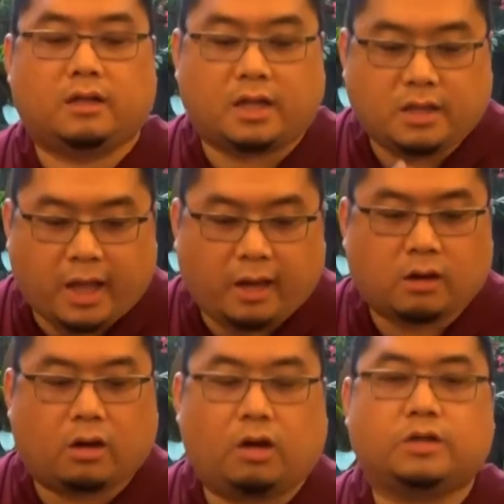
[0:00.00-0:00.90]
that they
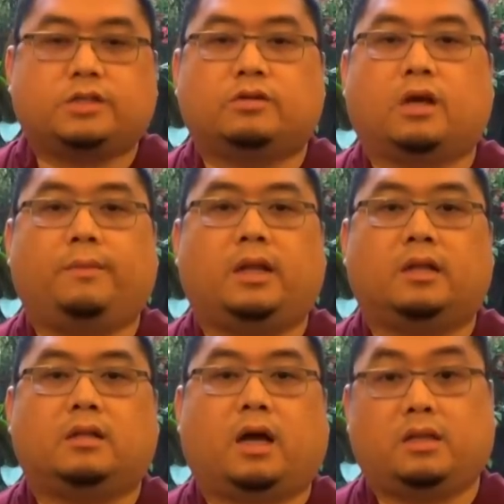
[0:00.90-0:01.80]
are also
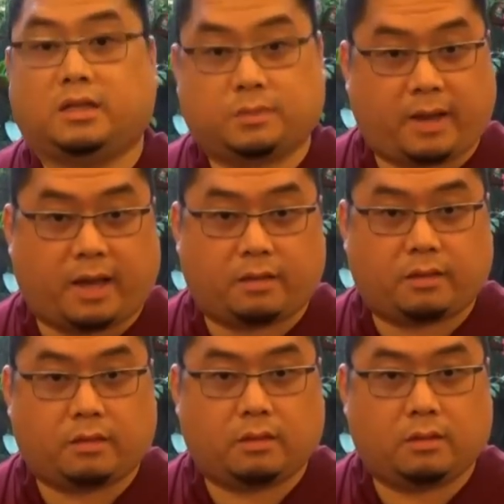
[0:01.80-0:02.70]
committed on this
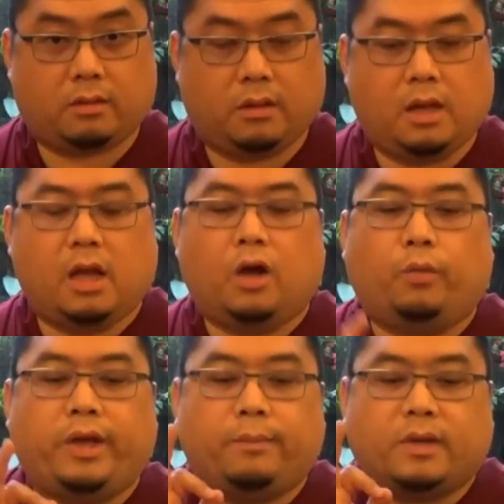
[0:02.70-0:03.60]
path.
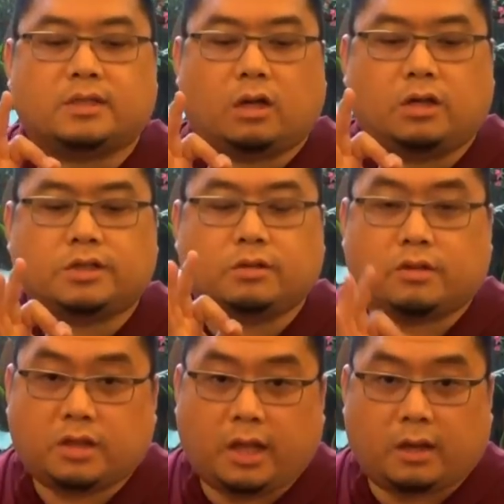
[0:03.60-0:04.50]
We must
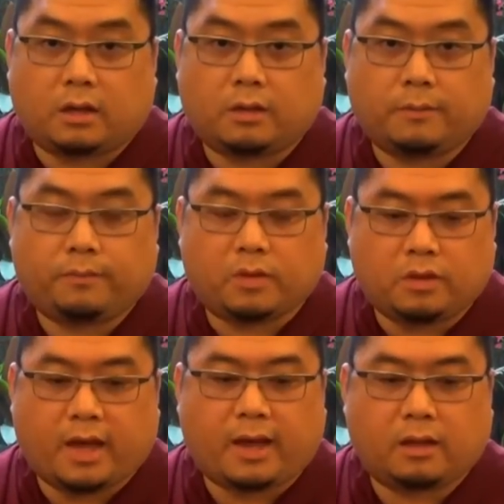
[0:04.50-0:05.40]
also think
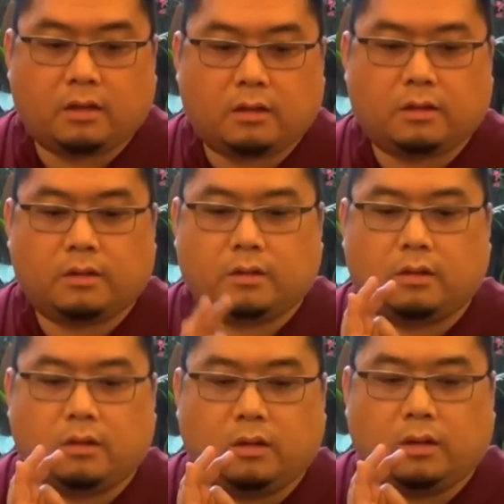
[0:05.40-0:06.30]
that
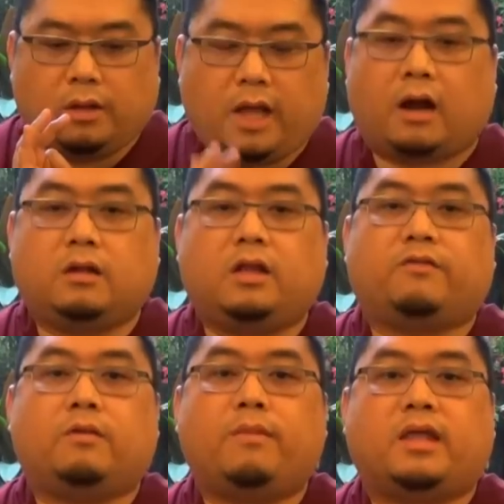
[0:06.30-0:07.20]
there are
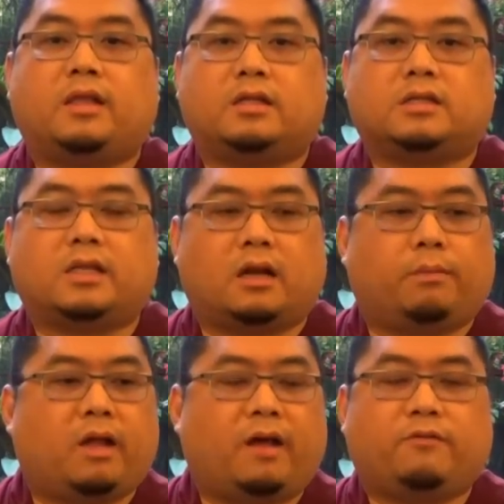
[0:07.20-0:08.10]
different methods that
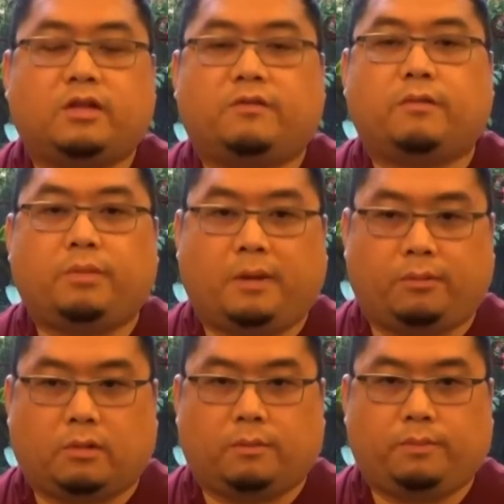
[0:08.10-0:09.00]
apply for different
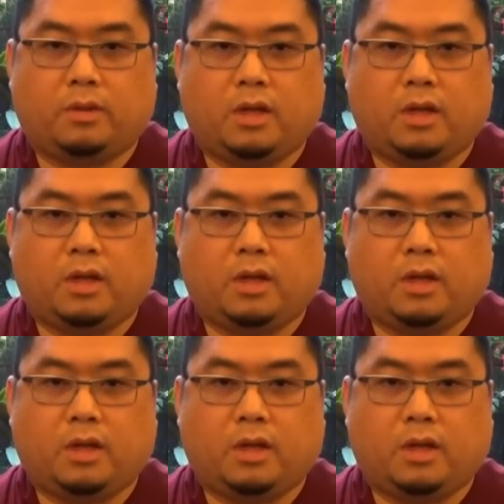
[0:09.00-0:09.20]
people,